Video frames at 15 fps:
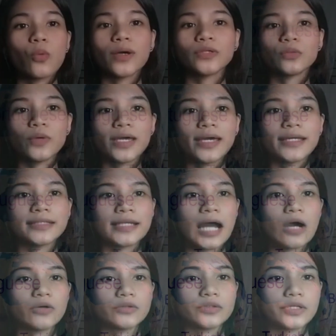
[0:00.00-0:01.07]
When we
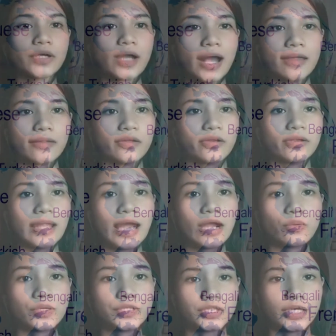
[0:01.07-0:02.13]
encounter other
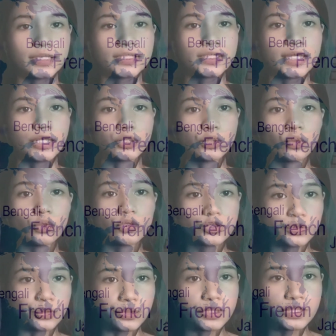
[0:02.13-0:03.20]
languages and
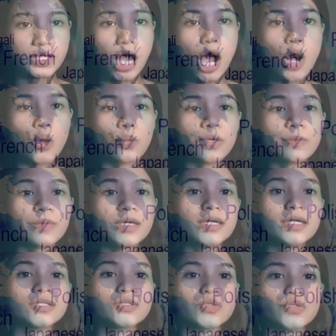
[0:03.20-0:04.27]
cultures, we
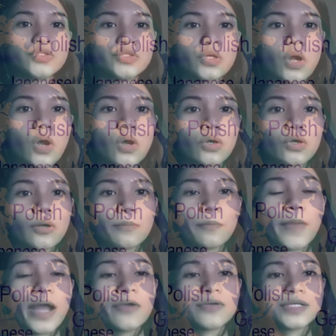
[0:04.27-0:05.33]
begin to draw
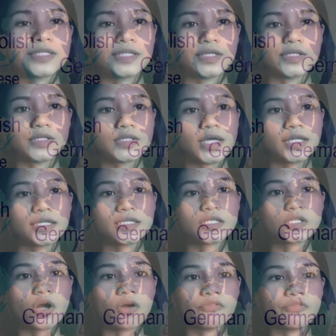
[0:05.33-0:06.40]
comparisons and
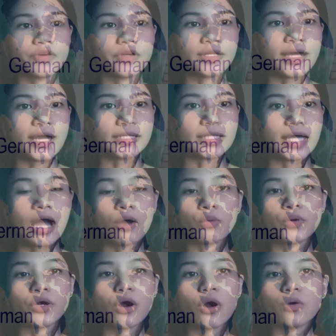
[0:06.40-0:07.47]
discover that
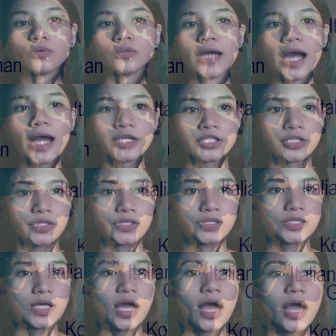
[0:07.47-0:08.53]
our own
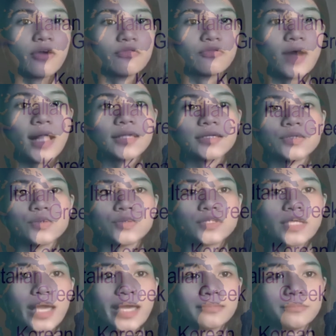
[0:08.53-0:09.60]
actions,
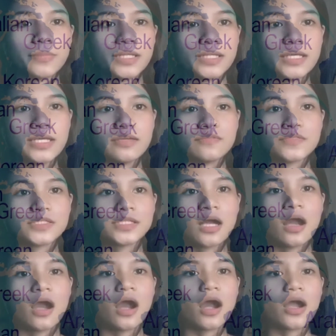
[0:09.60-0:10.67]
values, and beliefs
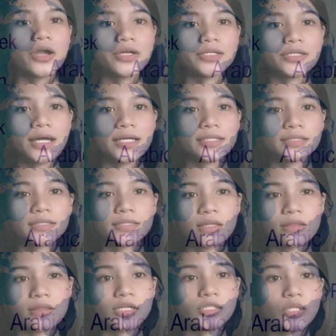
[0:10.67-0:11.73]
are not
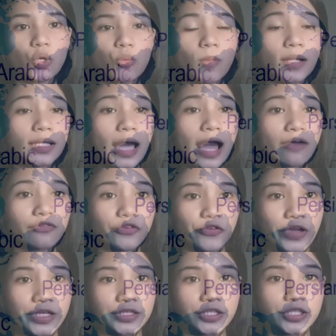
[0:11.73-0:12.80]
the global
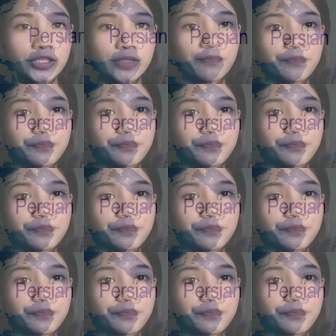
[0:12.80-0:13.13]
average.